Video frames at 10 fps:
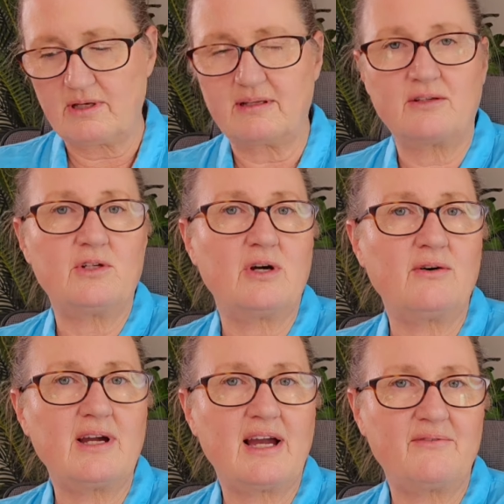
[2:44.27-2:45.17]
You know,
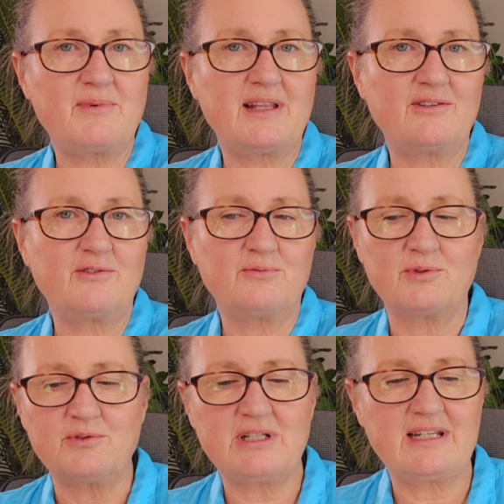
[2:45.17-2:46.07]
I have my little
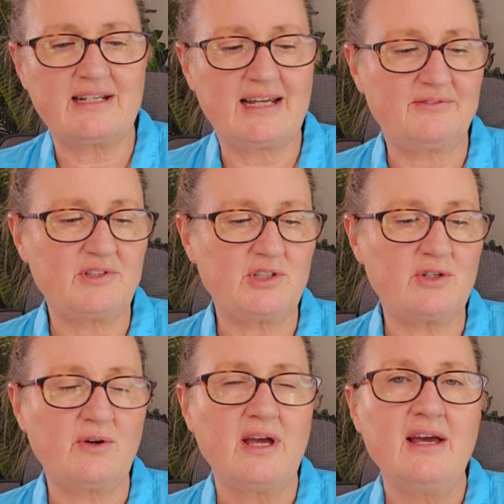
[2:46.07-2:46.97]
routine I have to
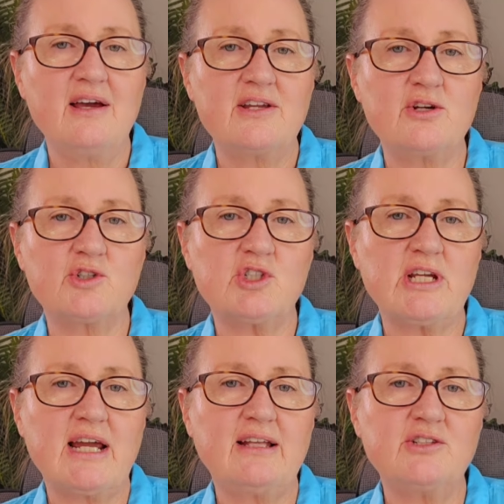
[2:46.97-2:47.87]
do. Your
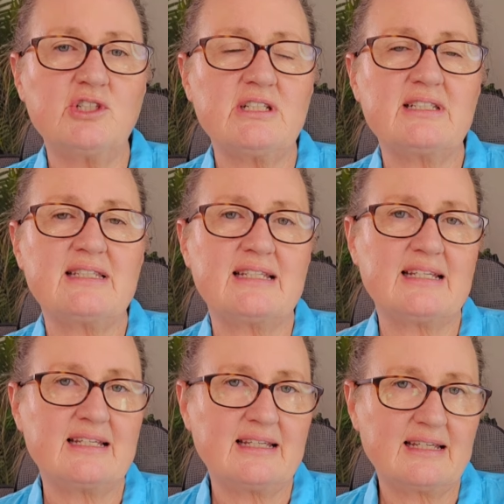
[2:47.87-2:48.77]
challenge is
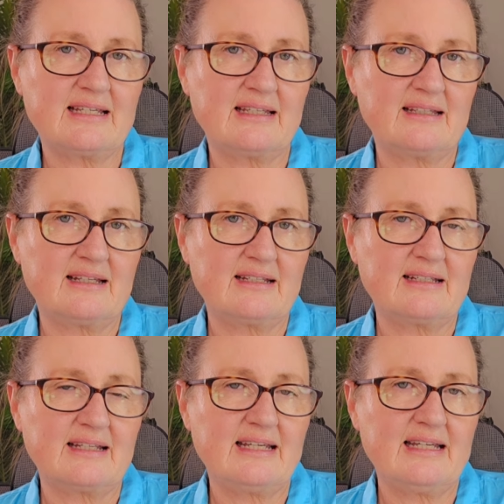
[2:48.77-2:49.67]
the
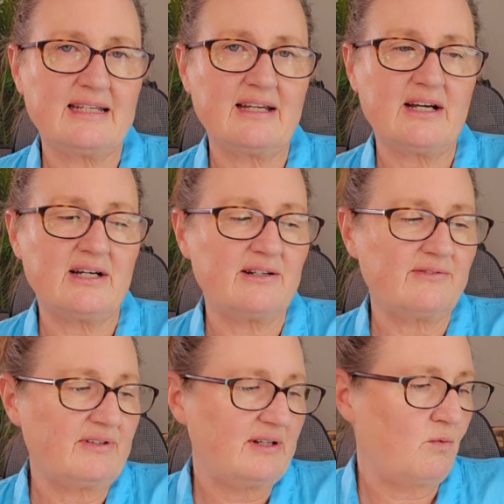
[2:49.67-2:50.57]
King of
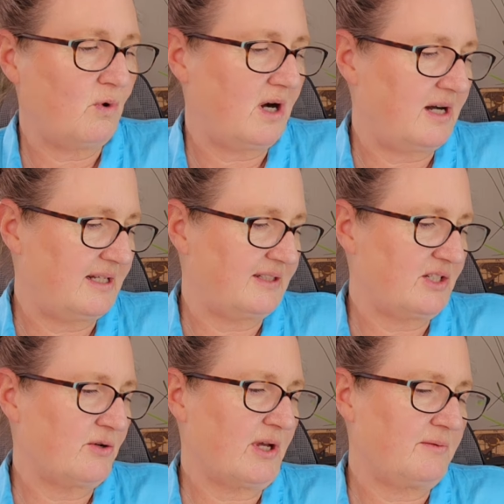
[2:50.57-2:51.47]
Wands.
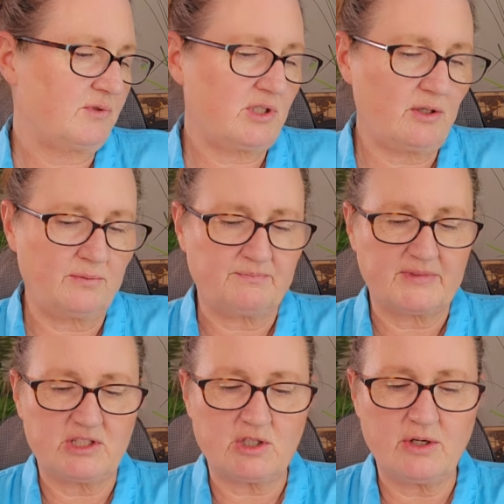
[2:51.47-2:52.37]
Okay, so
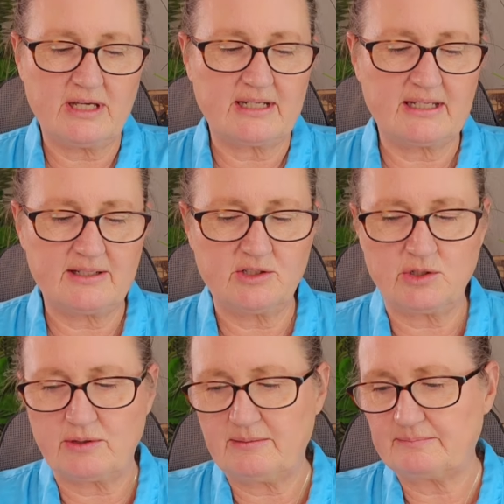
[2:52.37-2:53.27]
let's go ahead and get
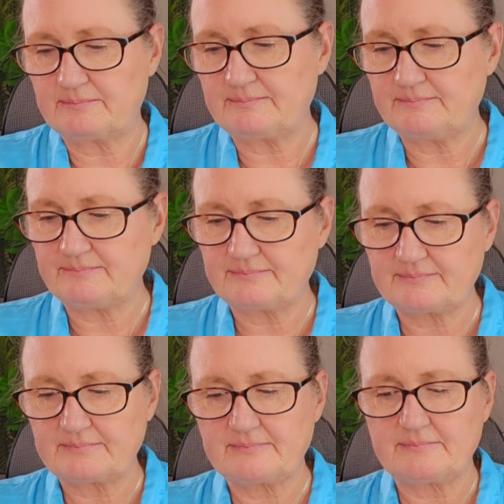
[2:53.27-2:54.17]
into it.
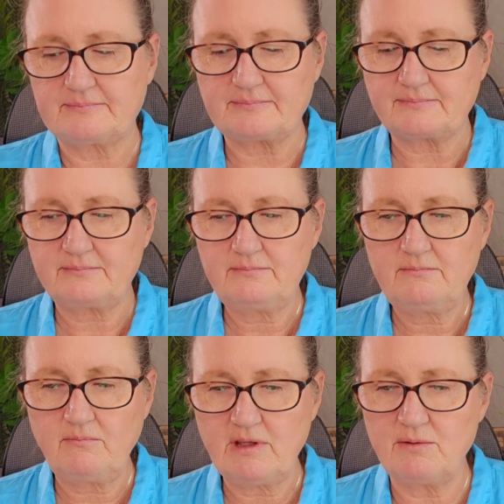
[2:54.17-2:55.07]

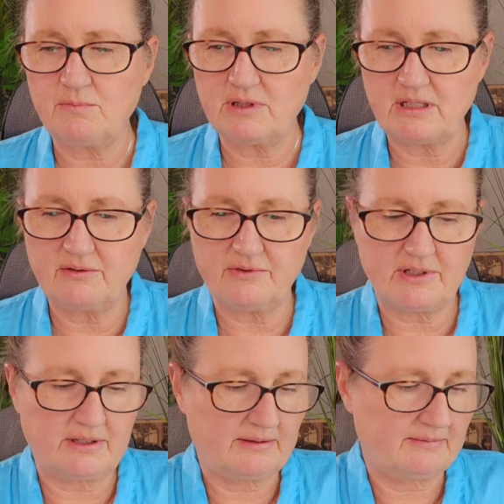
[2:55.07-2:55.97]
Put that over
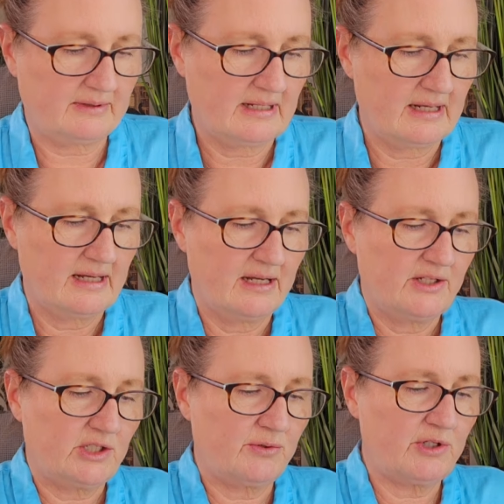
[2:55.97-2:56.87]
there.
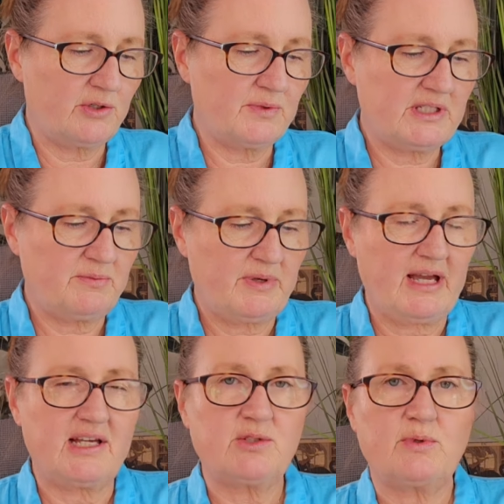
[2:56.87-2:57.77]
So in your recent
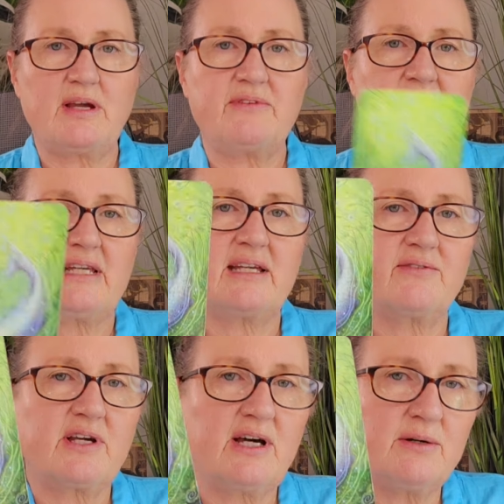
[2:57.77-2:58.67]
past, we have the King of
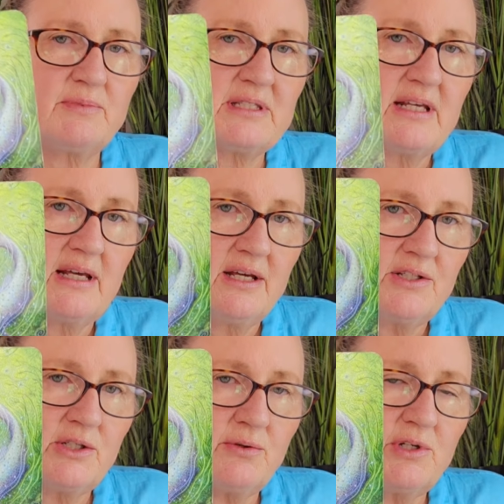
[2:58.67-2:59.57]
Cups.
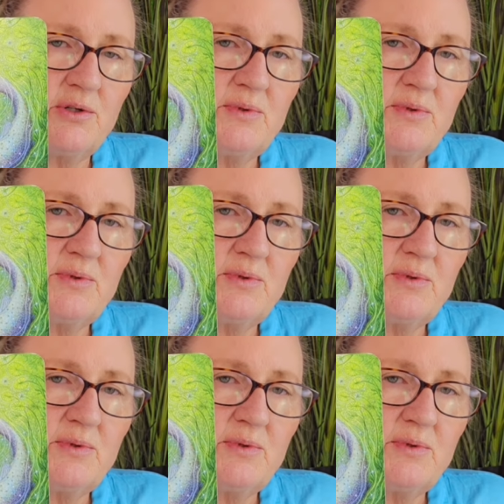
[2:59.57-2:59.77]
So in your